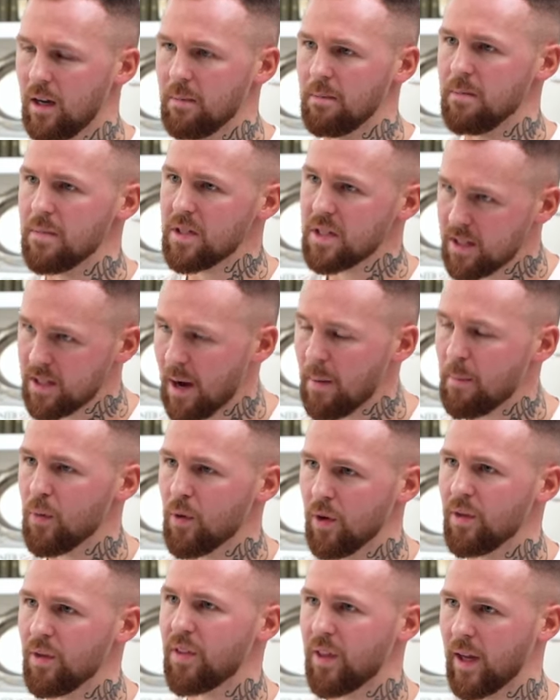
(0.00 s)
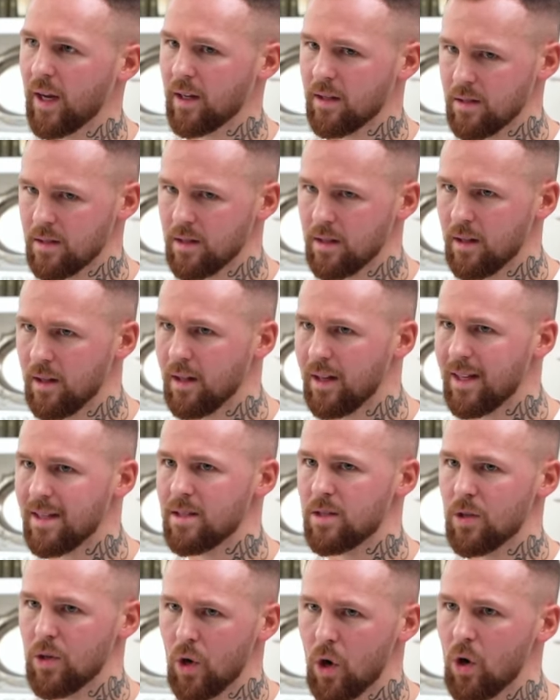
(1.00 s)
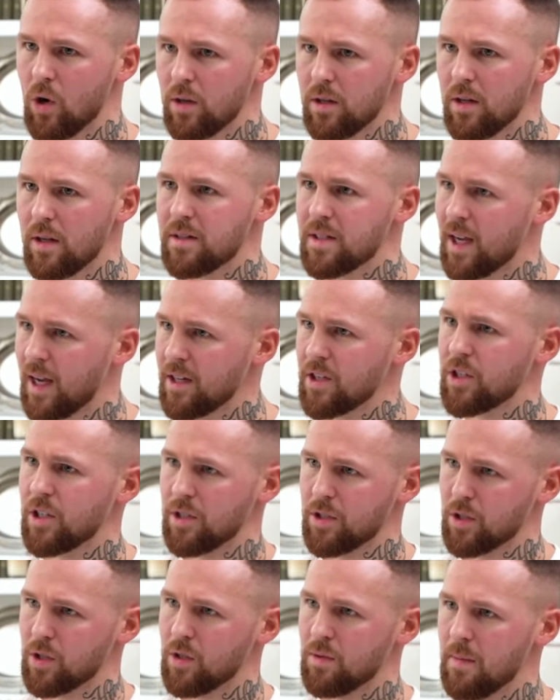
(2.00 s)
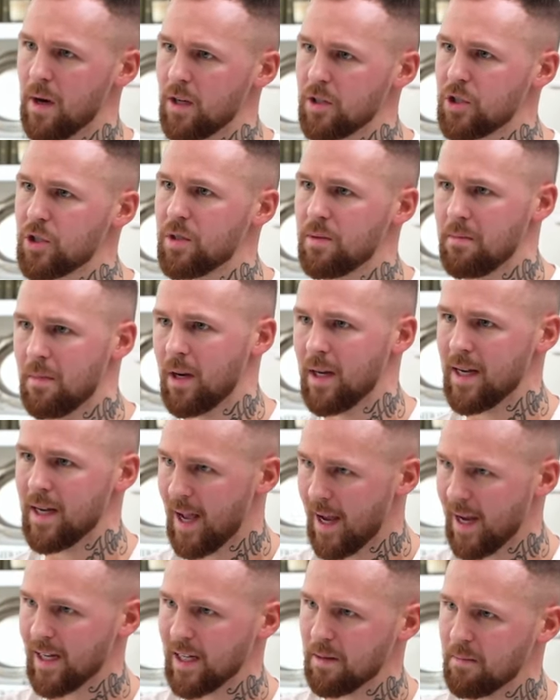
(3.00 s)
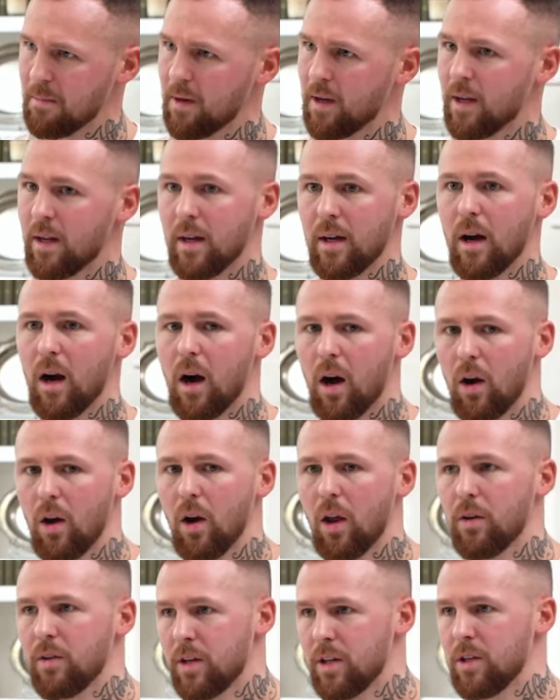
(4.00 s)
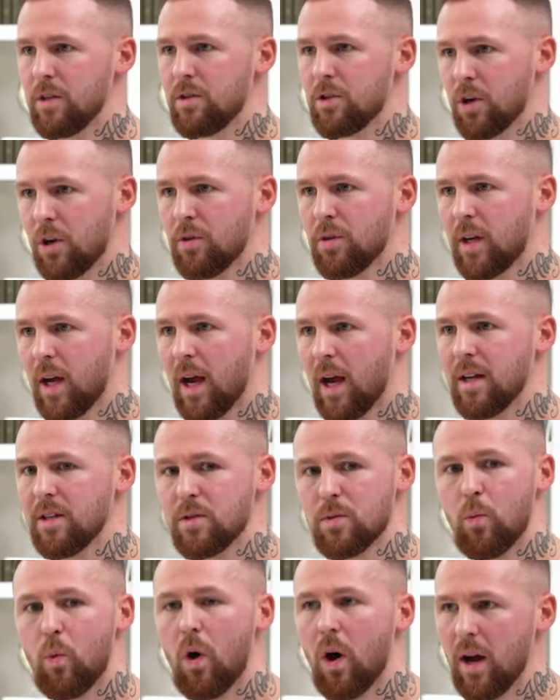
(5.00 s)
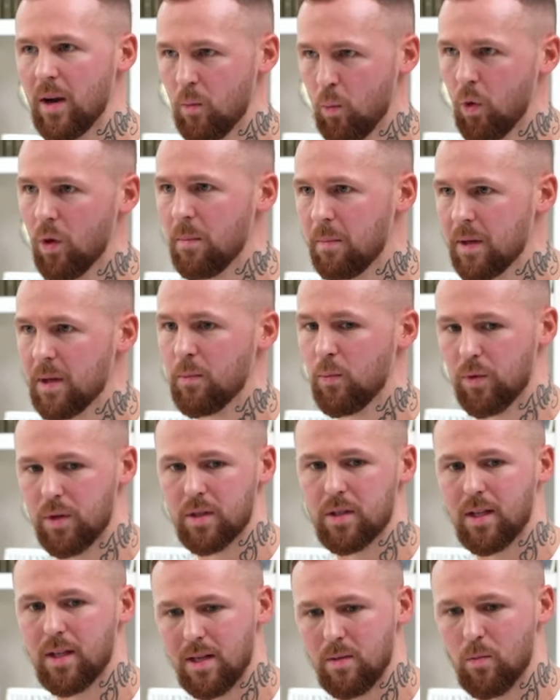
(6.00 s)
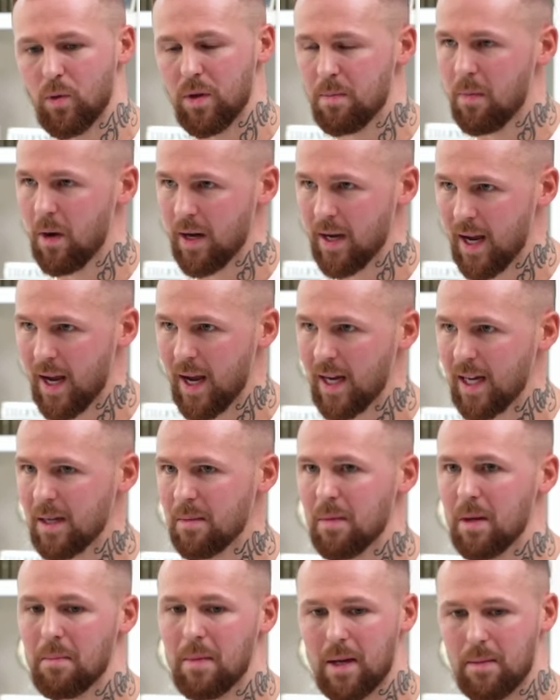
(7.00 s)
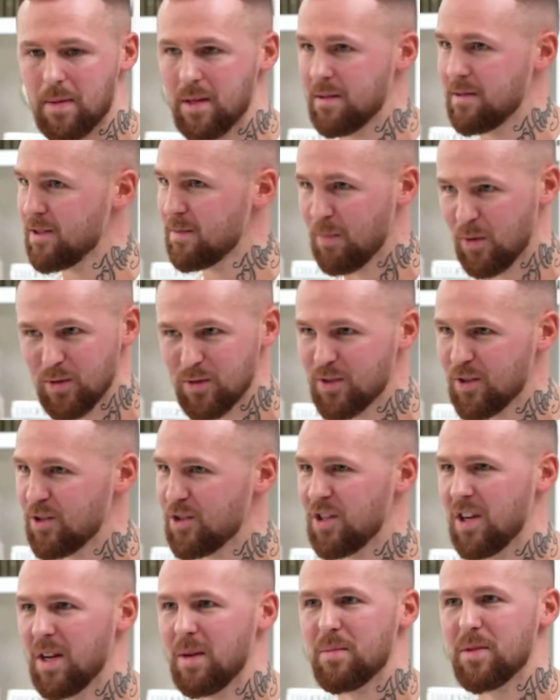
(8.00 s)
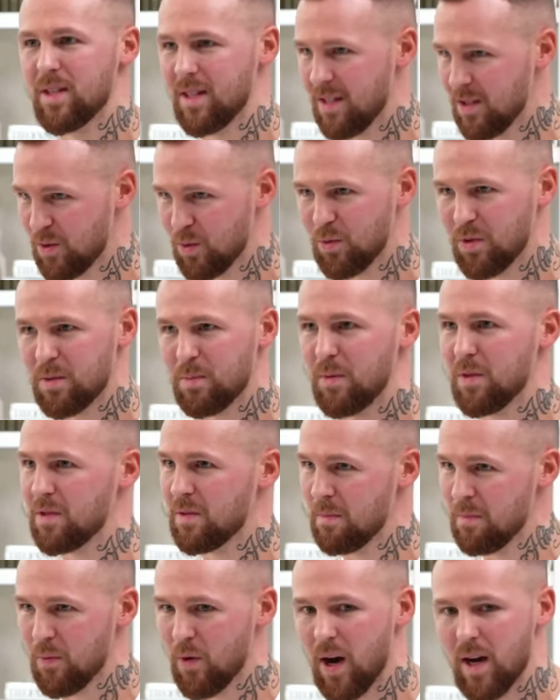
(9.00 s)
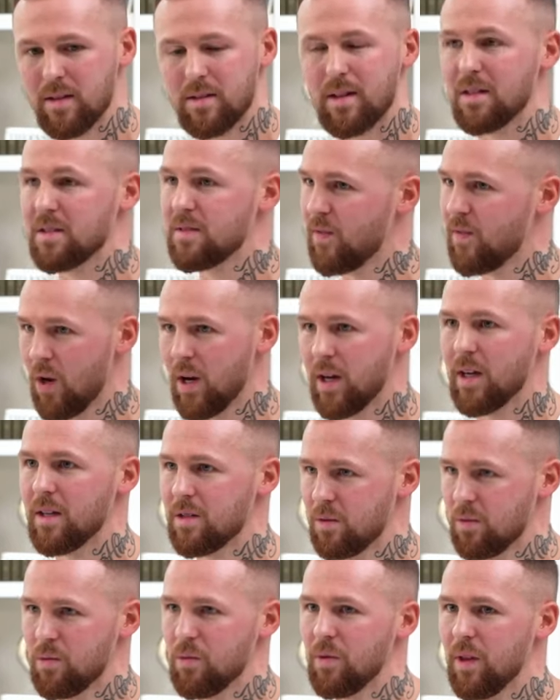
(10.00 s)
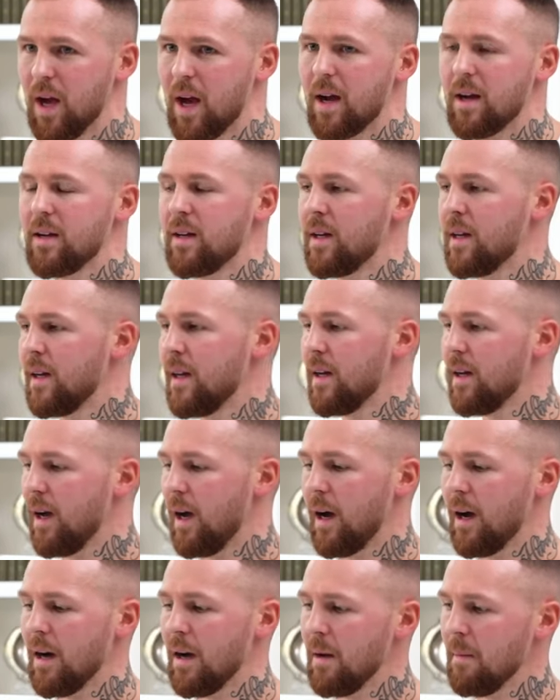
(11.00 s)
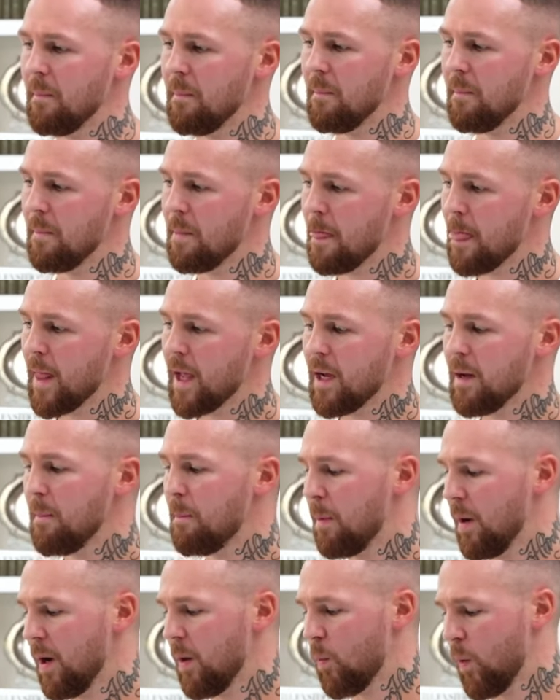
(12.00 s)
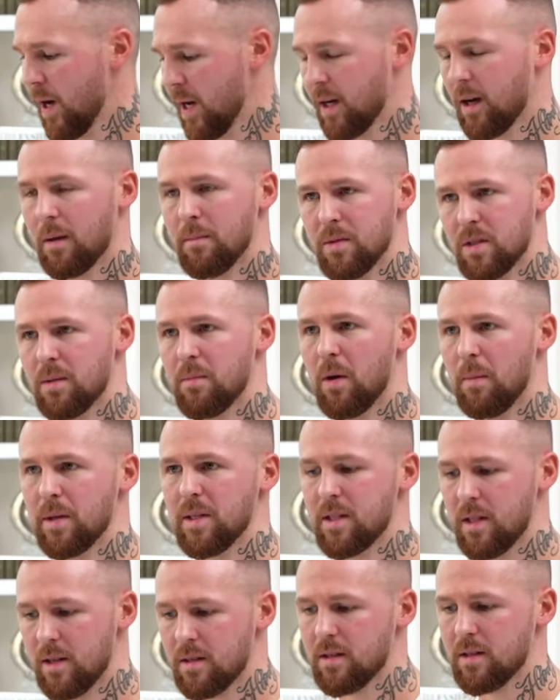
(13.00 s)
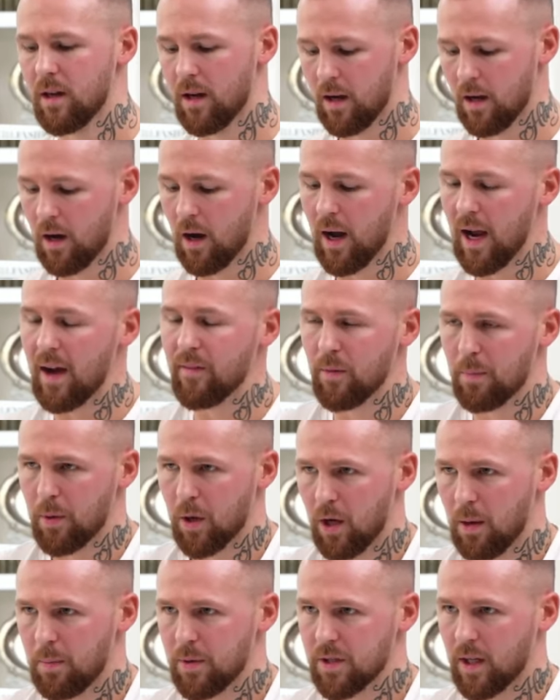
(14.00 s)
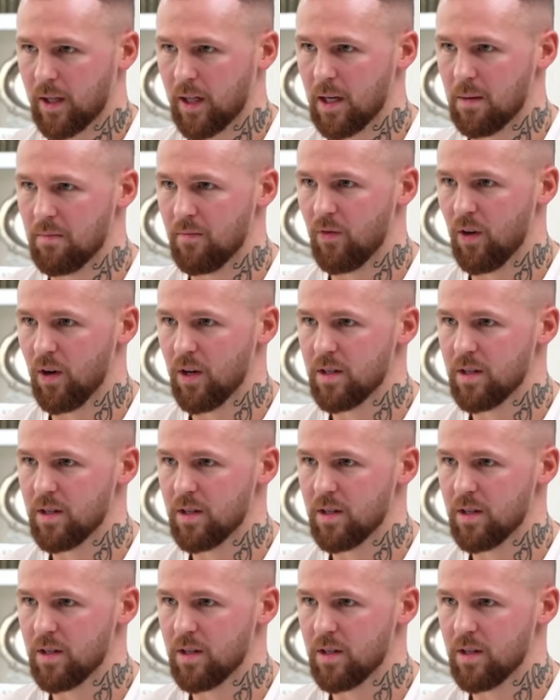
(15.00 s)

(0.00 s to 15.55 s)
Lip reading: separate things and that it's not attaching too much to my name. I'll only showcase what I want people to see with my name and maybe sponsorships and endorsements and brands. That's fine. I do all that. But when it comes to my business, I have a purpose. I keep them very